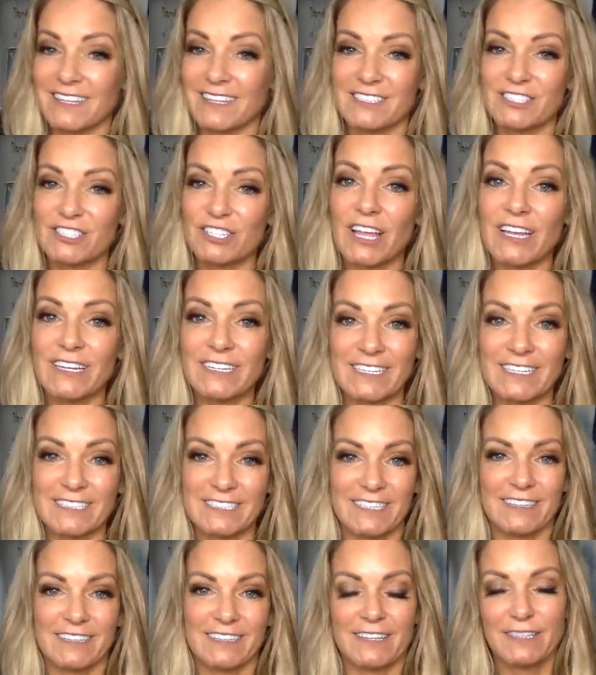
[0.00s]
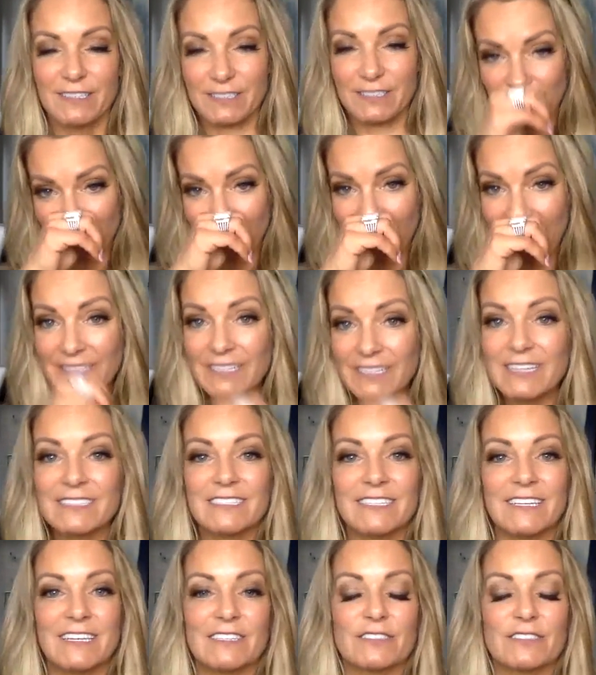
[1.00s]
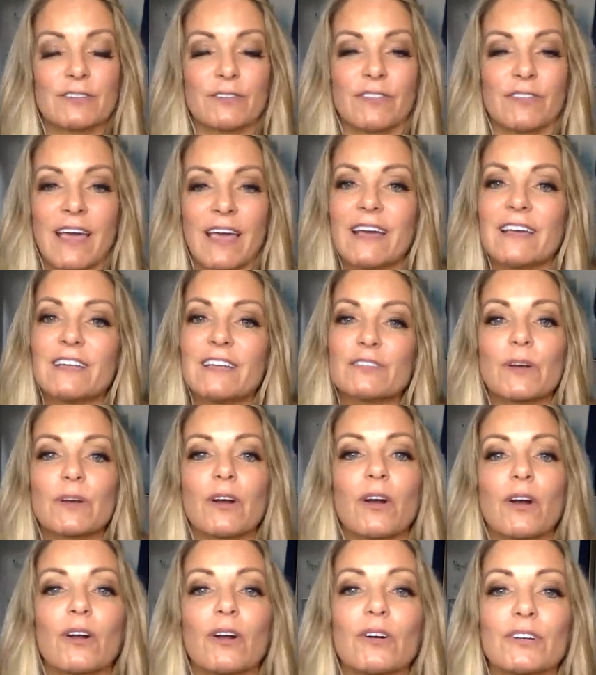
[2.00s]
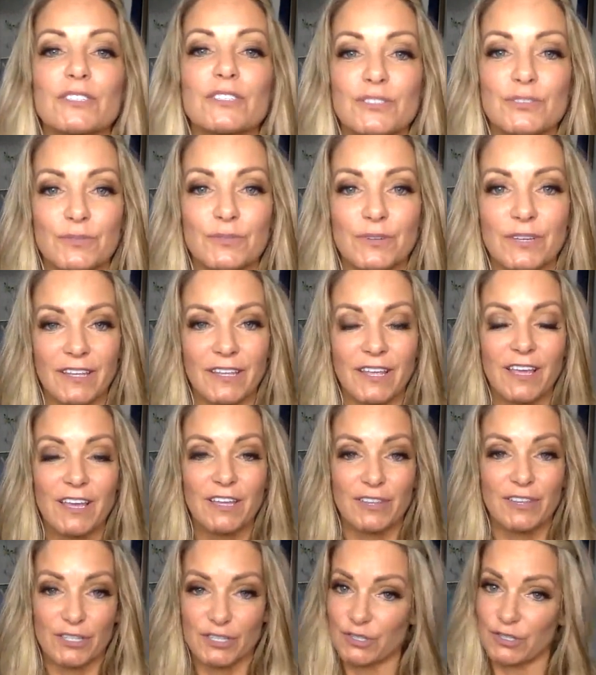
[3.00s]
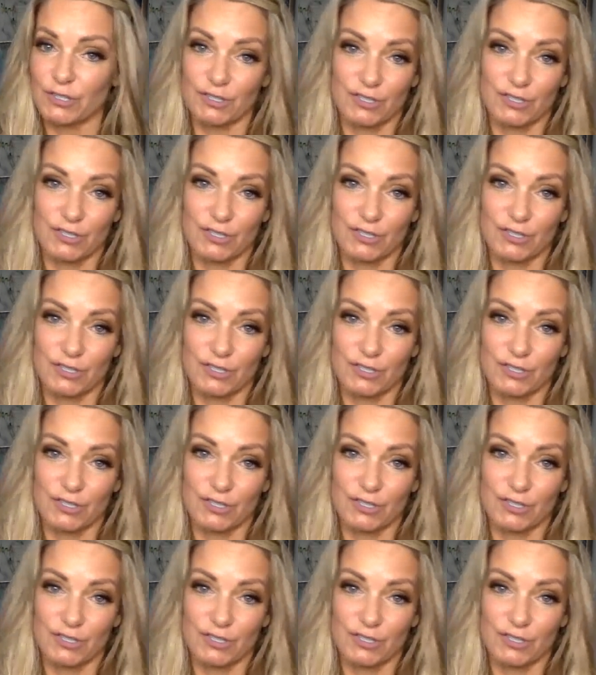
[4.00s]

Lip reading: July 19th. July 19th. So that is when Carl is doing the surge.